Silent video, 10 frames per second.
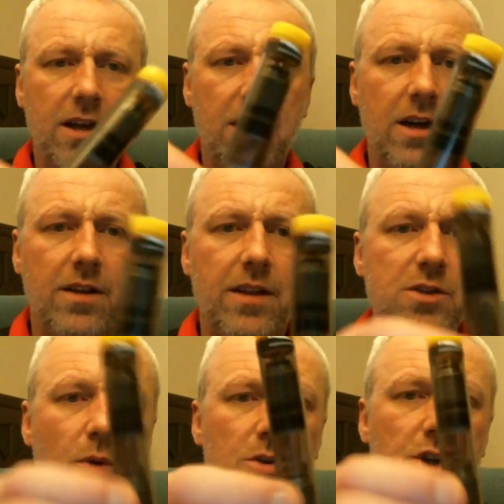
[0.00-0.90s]

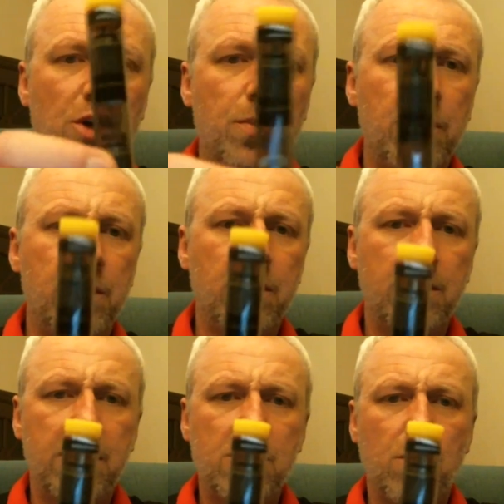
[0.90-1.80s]
This one's open,
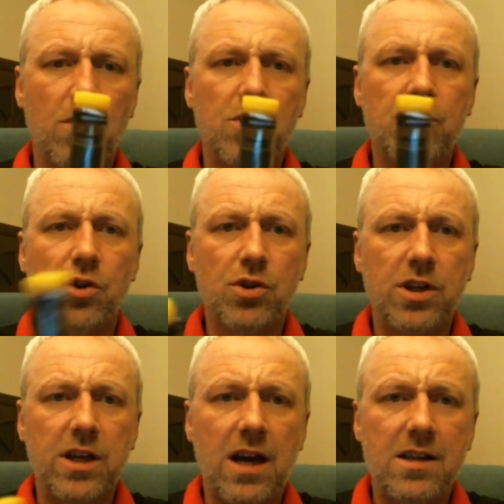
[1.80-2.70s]
this one's shut.
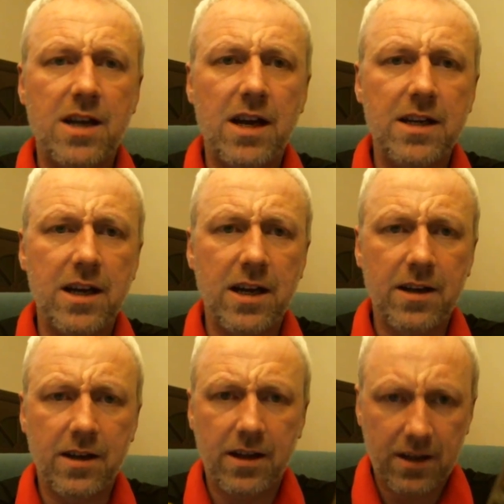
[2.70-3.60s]
It has
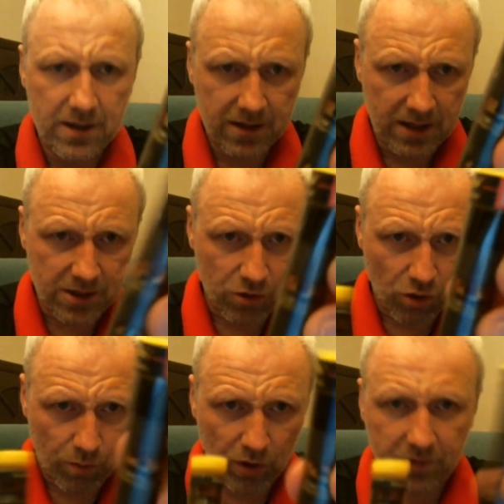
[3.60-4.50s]
these are
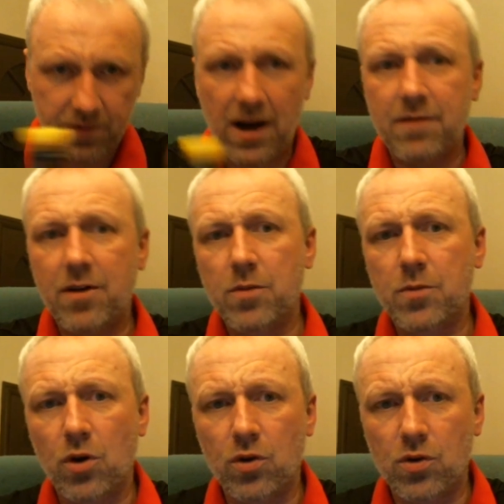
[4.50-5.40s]
0.5 ohm
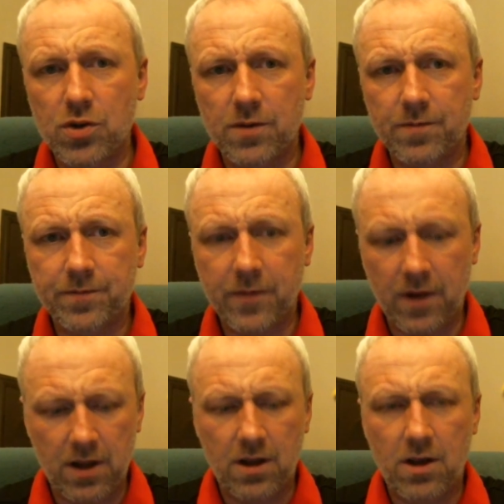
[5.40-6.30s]
coils.
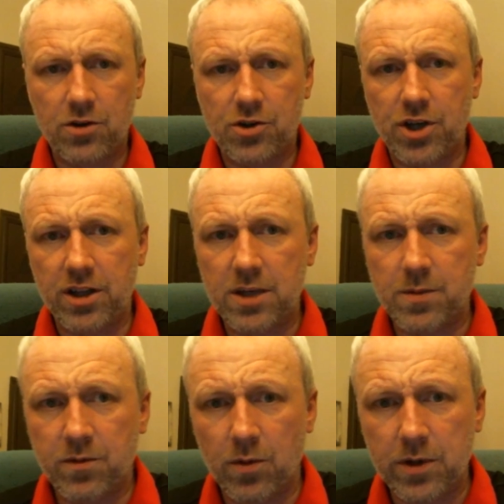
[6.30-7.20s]
I'll just show you these
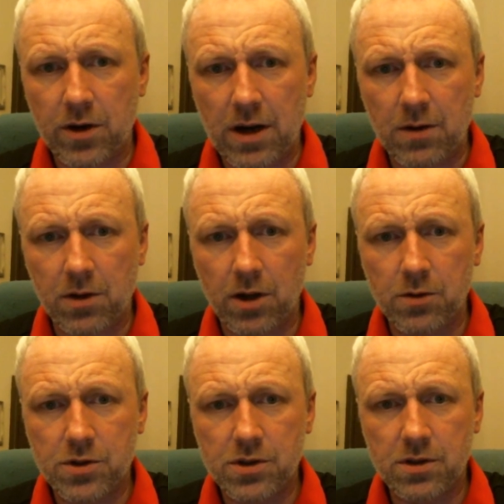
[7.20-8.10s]
before we go down
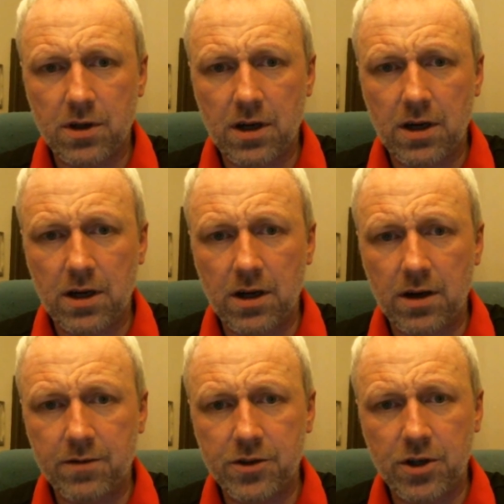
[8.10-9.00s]
close.
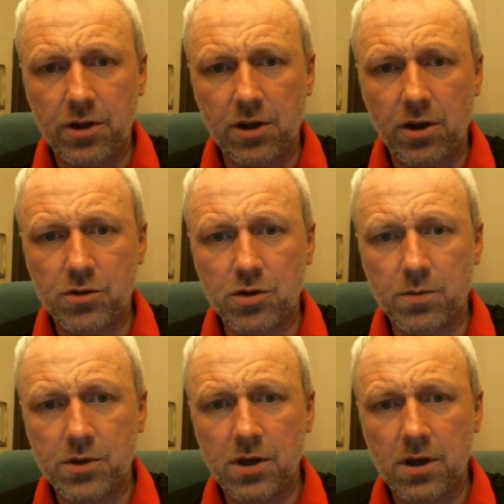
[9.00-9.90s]
Show you the
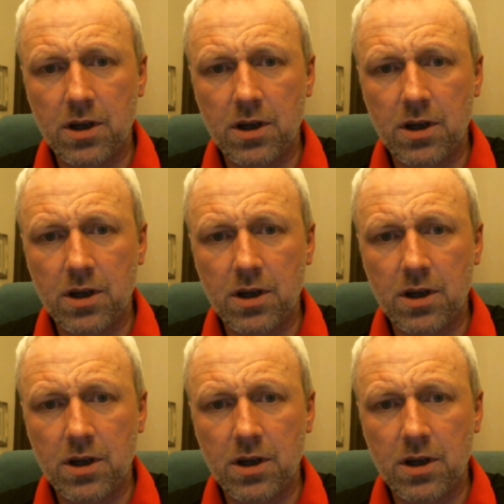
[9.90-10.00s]
close-ups.